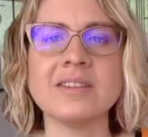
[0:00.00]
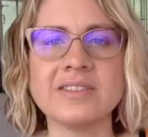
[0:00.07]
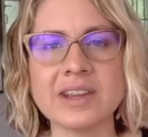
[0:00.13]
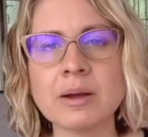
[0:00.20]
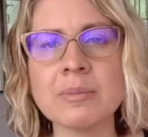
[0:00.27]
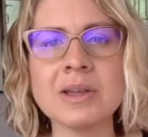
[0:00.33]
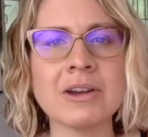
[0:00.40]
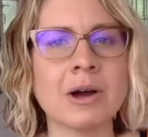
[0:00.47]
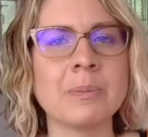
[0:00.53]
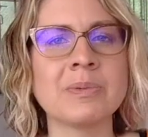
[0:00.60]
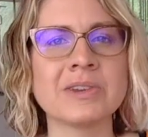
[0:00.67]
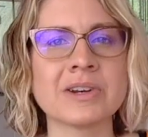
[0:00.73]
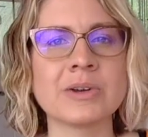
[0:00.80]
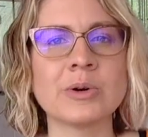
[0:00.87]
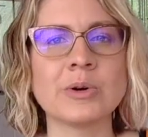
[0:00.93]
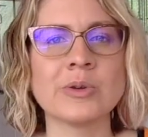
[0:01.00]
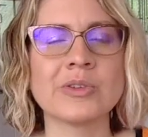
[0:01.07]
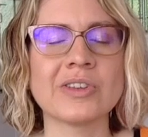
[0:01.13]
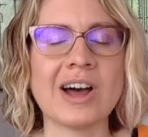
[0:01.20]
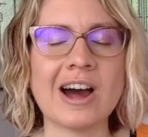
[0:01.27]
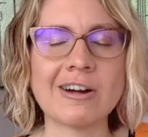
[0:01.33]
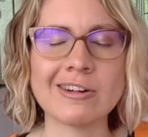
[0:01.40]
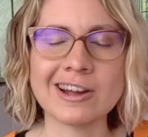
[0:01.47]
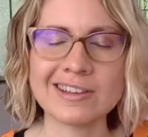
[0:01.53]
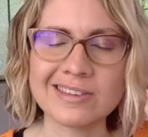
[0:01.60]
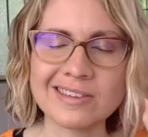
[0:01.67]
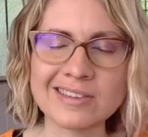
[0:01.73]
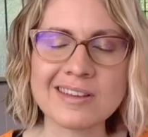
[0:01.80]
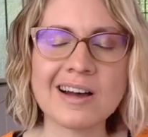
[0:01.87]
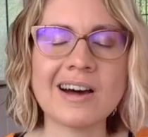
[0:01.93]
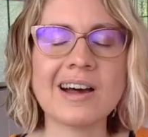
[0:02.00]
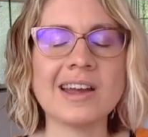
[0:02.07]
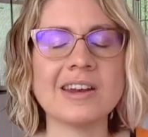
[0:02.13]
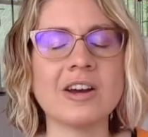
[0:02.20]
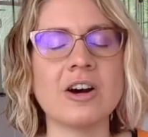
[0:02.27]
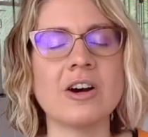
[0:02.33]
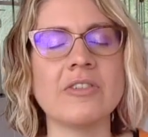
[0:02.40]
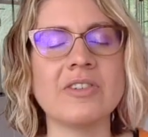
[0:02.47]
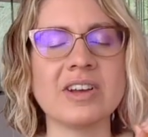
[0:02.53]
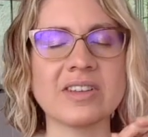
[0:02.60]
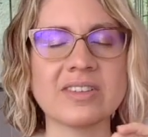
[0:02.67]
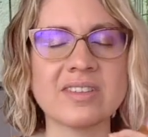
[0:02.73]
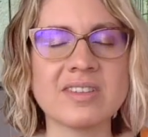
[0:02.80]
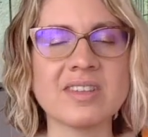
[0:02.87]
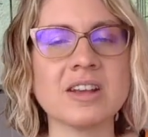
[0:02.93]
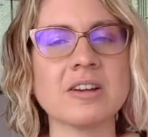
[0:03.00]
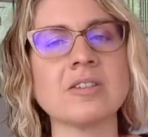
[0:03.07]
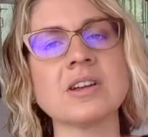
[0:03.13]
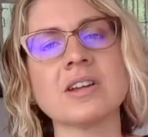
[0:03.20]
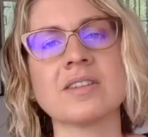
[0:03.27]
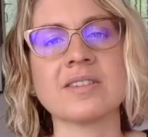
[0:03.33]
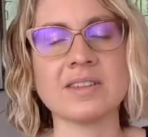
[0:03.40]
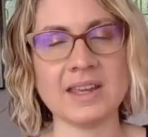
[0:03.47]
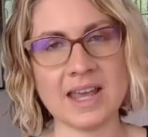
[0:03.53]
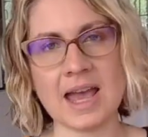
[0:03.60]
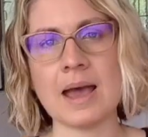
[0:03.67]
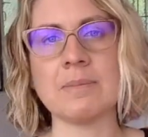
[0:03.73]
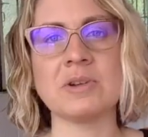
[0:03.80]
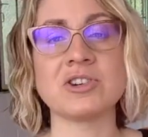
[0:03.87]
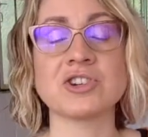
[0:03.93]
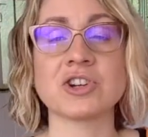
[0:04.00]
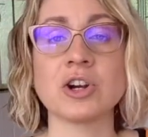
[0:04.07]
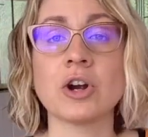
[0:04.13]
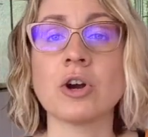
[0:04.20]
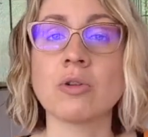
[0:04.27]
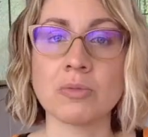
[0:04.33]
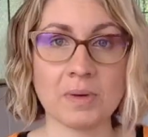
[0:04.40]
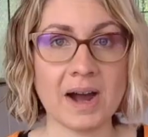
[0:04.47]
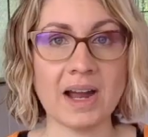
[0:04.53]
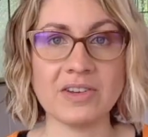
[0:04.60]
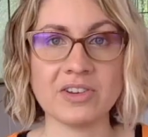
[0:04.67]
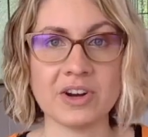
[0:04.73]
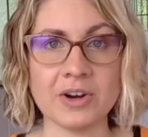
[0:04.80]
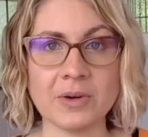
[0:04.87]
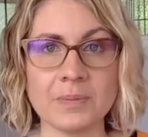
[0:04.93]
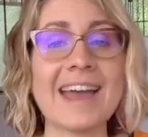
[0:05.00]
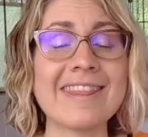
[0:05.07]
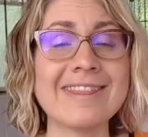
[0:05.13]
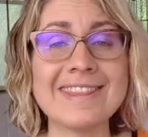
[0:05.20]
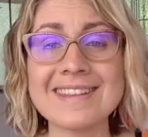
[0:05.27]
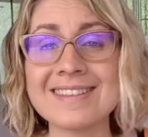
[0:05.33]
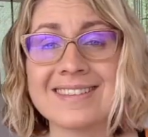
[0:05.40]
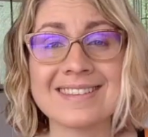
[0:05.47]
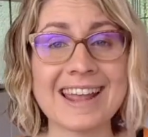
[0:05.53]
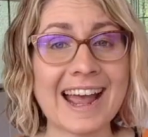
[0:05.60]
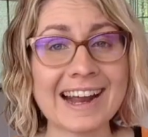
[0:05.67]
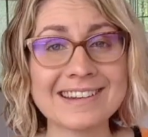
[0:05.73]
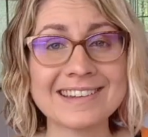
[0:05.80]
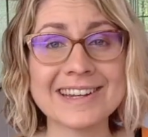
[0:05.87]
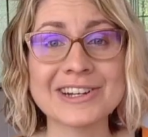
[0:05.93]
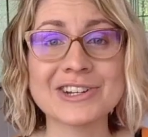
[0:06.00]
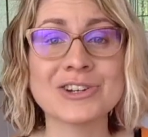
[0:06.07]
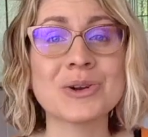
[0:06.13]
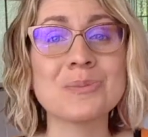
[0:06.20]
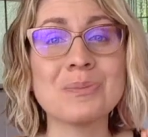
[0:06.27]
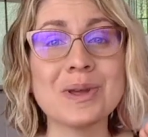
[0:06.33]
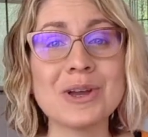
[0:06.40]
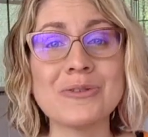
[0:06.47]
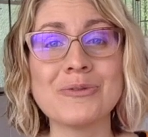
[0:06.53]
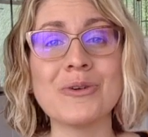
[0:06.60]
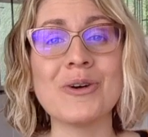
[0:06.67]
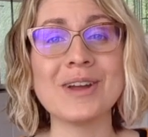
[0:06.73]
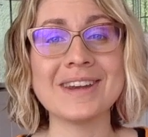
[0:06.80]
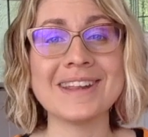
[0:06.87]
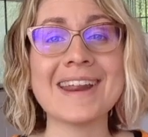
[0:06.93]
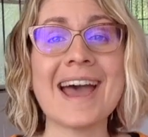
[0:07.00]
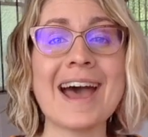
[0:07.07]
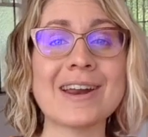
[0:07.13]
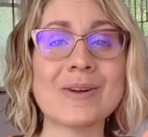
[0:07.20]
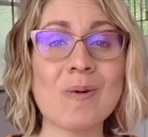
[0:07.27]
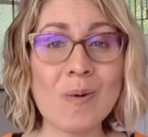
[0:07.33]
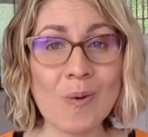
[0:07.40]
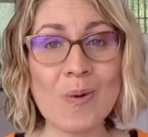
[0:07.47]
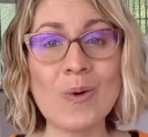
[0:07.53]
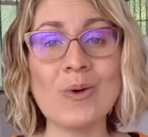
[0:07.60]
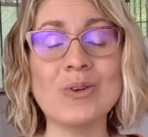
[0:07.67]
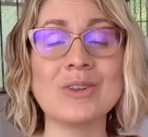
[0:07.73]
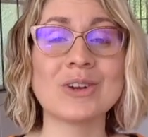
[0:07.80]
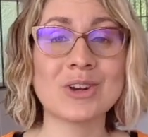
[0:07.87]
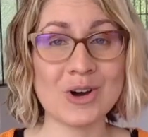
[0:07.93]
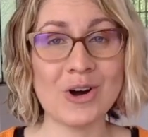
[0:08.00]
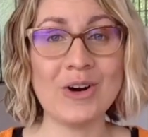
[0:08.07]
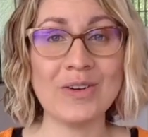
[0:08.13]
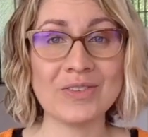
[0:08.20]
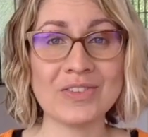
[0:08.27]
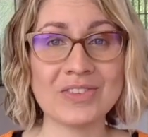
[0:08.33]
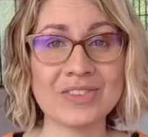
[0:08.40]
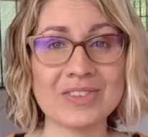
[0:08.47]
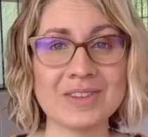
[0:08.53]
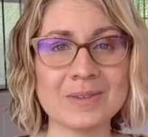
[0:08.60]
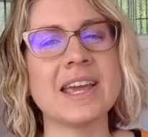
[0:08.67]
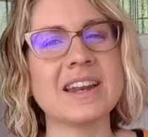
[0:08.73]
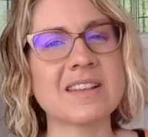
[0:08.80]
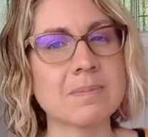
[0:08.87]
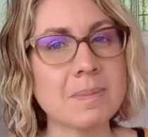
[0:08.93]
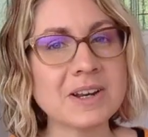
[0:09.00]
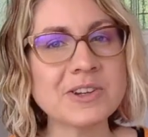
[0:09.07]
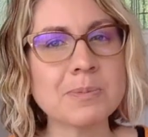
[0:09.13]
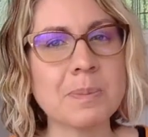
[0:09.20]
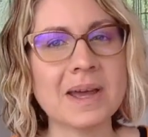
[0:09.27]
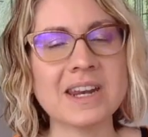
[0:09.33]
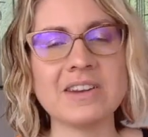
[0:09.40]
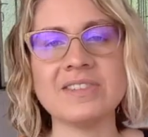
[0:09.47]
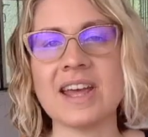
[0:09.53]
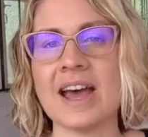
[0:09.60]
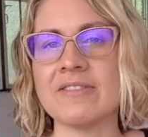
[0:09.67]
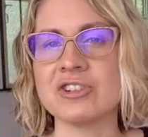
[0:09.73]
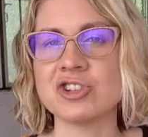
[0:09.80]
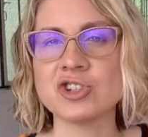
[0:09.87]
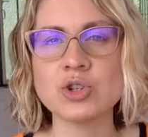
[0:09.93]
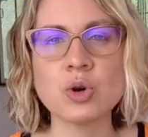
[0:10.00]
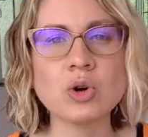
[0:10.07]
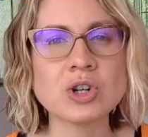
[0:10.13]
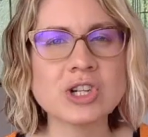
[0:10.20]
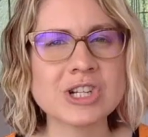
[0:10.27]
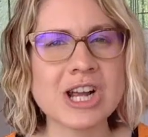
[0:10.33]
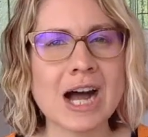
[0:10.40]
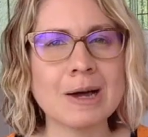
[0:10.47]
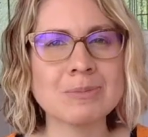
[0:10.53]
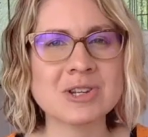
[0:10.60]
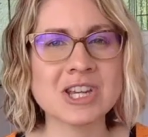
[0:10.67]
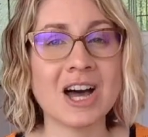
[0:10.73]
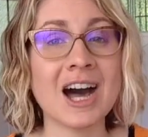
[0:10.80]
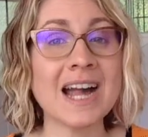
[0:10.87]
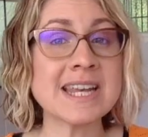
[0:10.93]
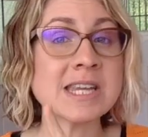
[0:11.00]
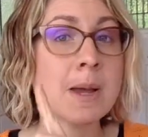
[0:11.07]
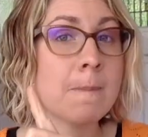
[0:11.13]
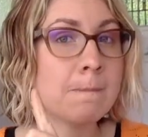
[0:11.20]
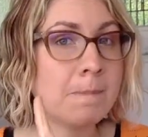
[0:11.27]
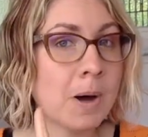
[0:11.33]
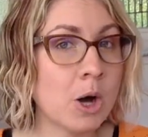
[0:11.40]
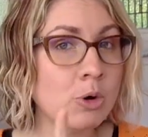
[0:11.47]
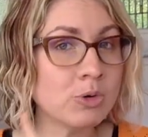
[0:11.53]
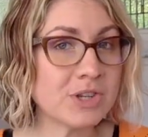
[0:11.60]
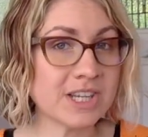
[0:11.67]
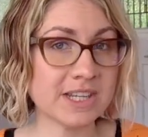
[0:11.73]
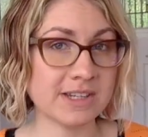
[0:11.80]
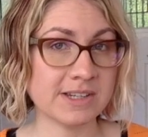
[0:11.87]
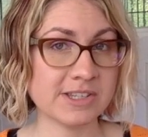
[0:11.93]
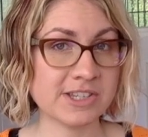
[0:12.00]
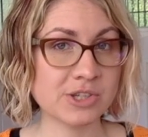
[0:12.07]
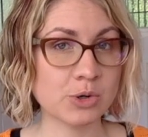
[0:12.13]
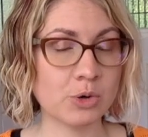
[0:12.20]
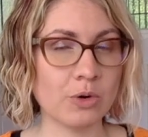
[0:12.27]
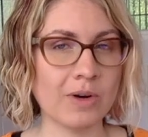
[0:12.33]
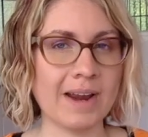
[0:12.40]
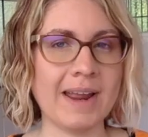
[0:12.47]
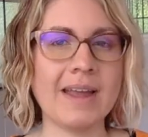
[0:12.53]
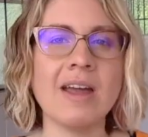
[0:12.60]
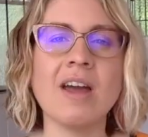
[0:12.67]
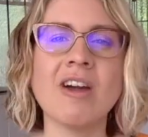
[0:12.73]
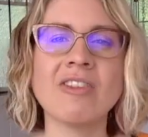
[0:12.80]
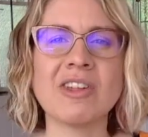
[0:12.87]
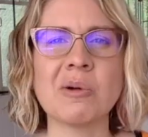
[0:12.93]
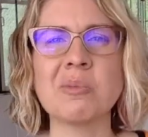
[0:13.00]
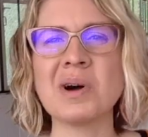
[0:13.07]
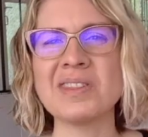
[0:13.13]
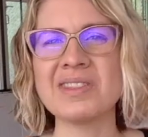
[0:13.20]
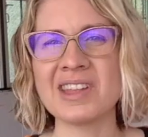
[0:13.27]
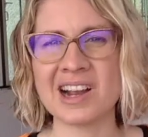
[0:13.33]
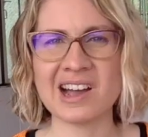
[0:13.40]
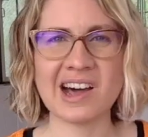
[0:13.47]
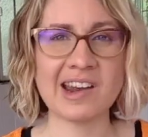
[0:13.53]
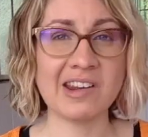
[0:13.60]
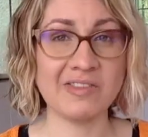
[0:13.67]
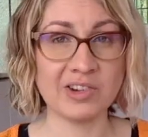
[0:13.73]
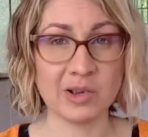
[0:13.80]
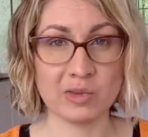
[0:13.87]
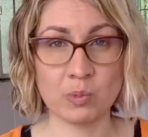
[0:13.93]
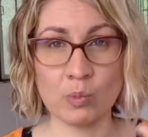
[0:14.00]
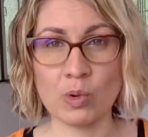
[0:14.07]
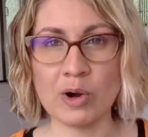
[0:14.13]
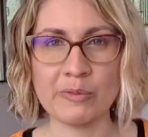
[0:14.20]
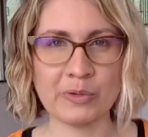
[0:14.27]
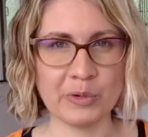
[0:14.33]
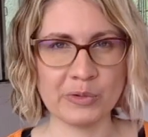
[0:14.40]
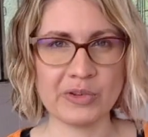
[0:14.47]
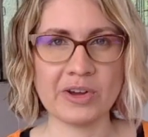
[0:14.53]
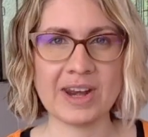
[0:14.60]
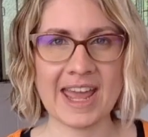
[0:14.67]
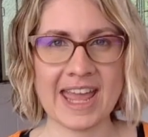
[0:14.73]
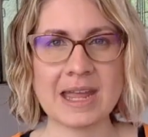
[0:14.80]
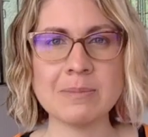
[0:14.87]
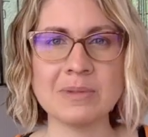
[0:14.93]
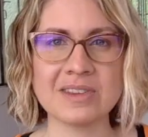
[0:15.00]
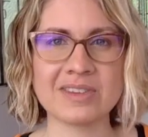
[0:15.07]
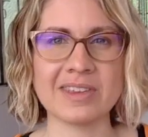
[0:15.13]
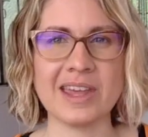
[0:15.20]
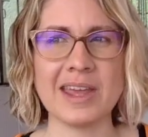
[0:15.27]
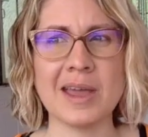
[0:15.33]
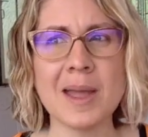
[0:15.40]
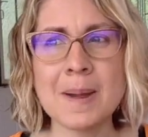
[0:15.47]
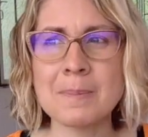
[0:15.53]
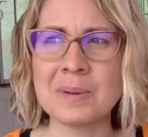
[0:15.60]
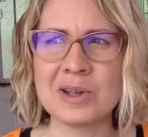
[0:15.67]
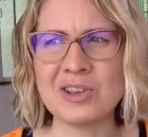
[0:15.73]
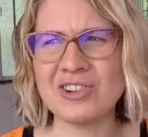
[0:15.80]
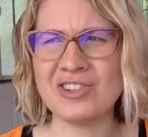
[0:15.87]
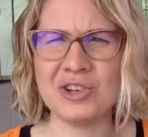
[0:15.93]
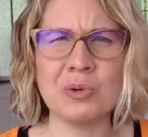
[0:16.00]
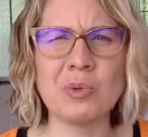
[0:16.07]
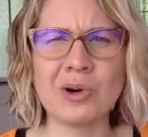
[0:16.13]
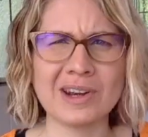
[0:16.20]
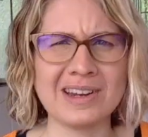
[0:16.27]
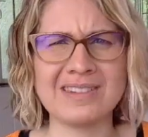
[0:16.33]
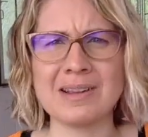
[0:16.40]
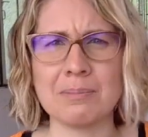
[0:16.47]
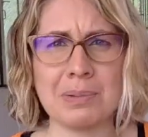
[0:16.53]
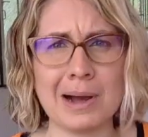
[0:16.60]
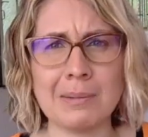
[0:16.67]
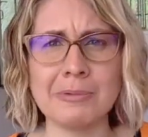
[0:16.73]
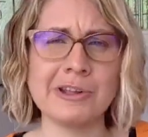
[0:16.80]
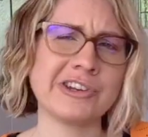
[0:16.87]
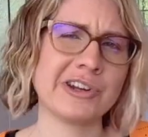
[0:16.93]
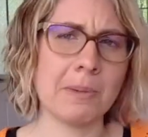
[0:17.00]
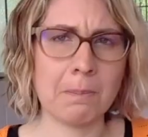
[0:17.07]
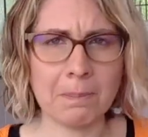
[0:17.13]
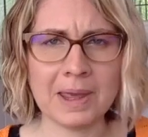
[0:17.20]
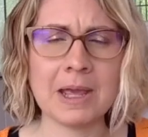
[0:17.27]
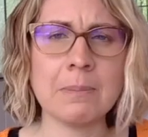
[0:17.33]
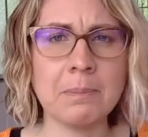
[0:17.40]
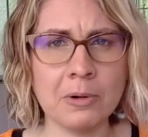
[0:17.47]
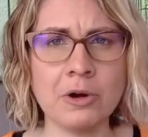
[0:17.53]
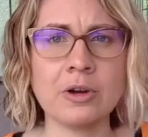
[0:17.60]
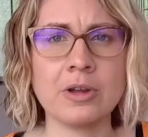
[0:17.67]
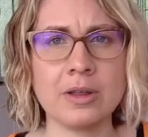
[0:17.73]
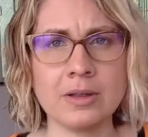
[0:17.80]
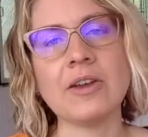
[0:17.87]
Dummy obstacles are a sign of a seriously amateur writer, and this tactic should be avoided at all costs. It is much better to have a short, sharp, tight, potent story than one that kind of just waffles on aimlessly because you wanted to publish a big book.